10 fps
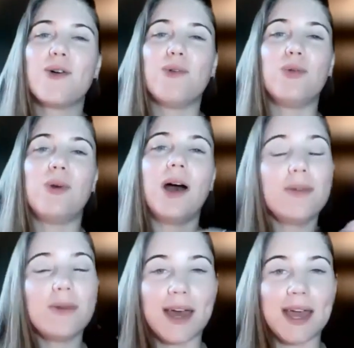Well,
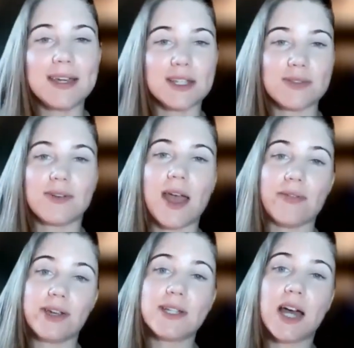one way is for
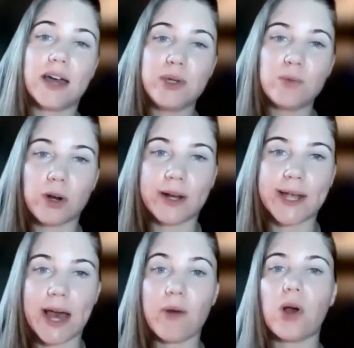every time you work
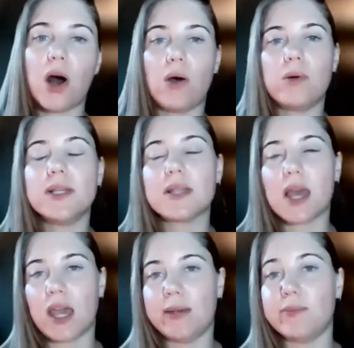out, always
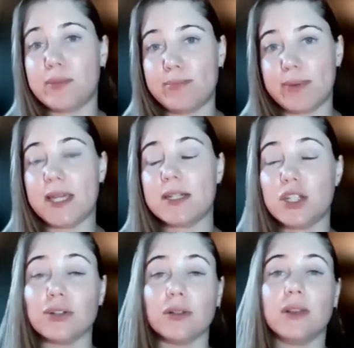aim to
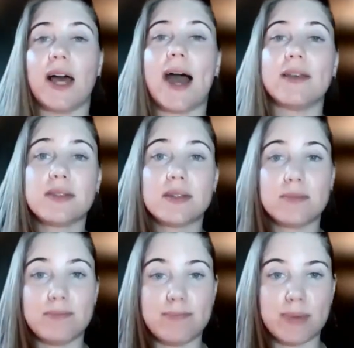beat your
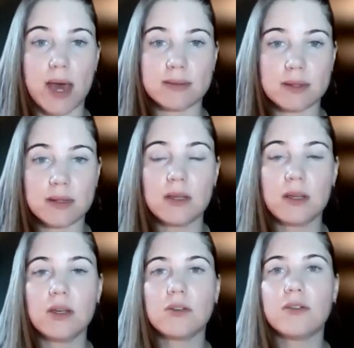last best.
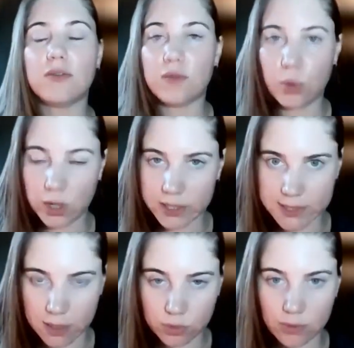For
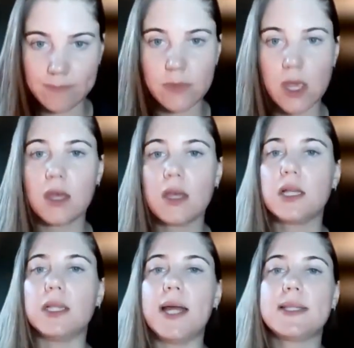example,
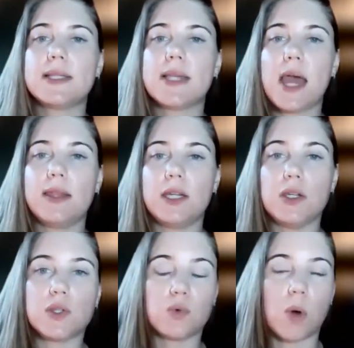let's say that
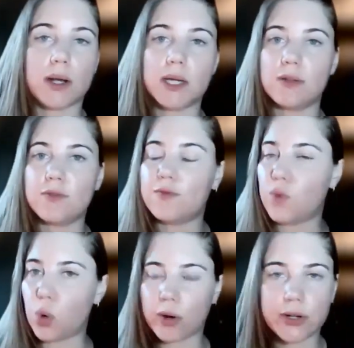you squatted
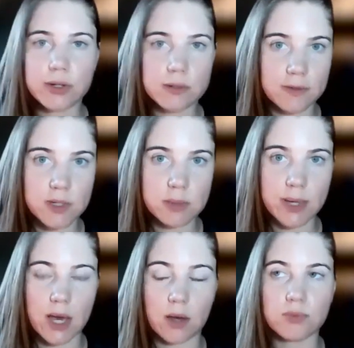415
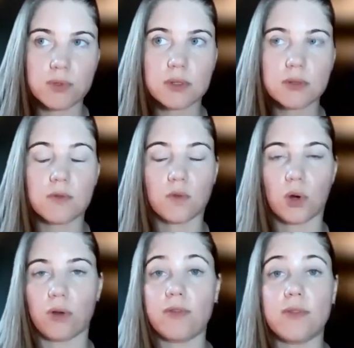pounds
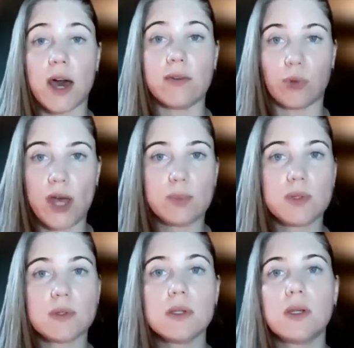for 5
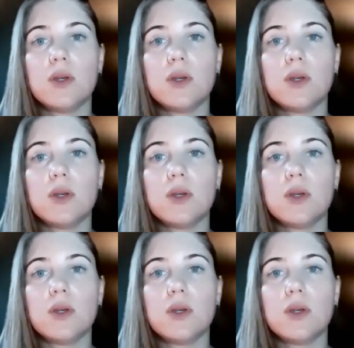reps.